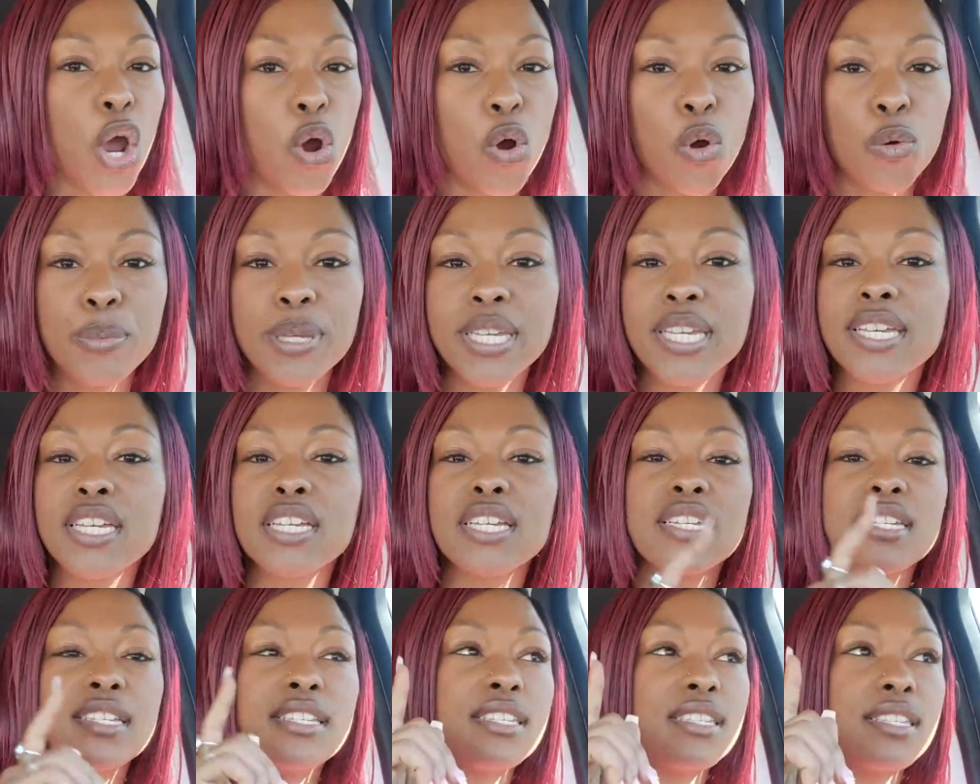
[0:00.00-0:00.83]

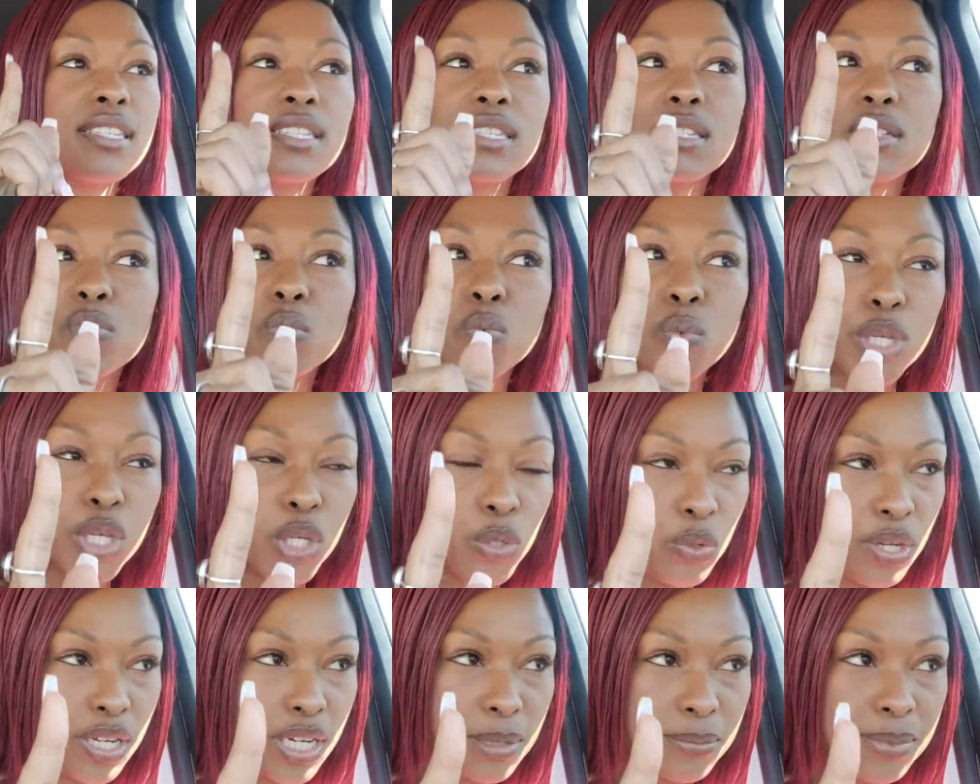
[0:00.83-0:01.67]
because when you
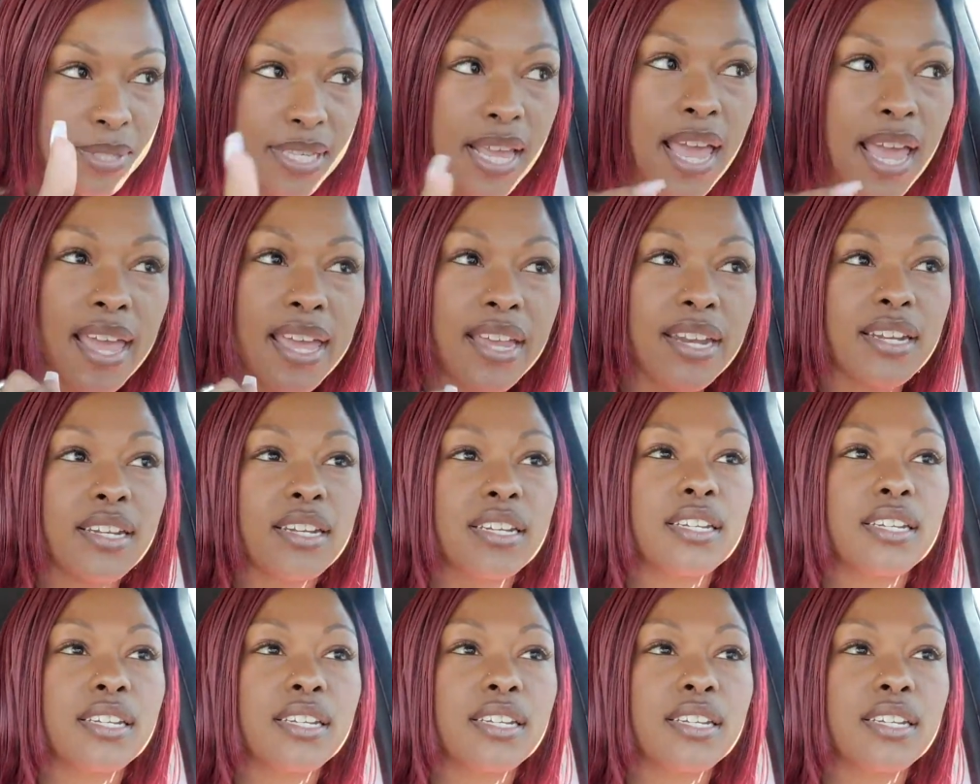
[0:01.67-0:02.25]
get upset,